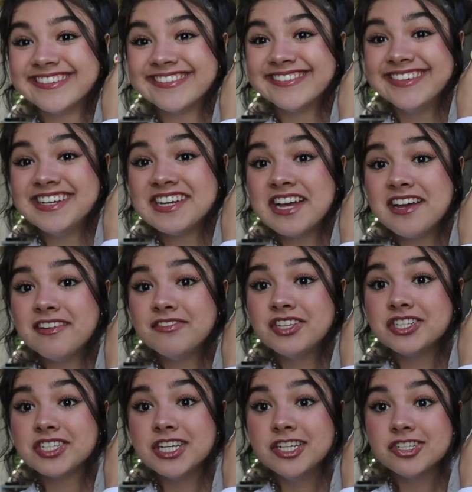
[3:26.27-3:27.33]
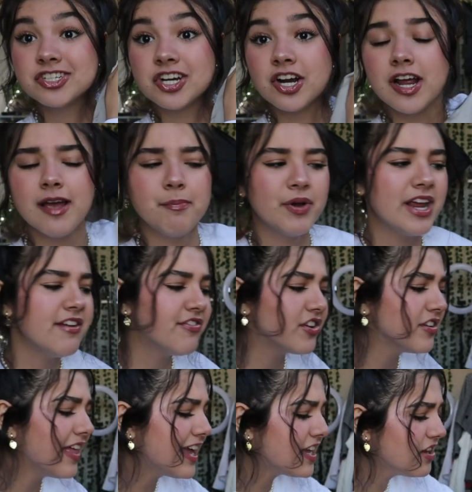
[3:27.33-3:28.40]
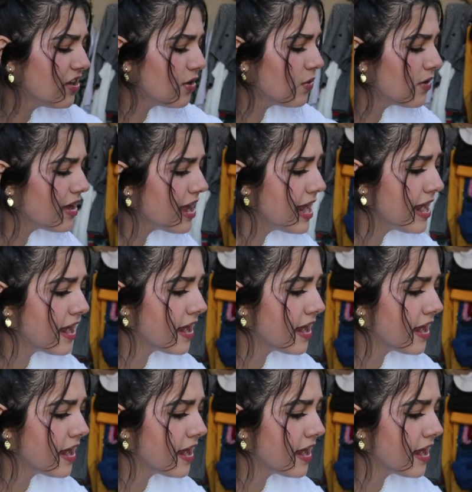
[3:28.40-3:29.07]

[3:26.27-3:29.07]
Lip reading: We have the t-shirt, but if you're like, you know what,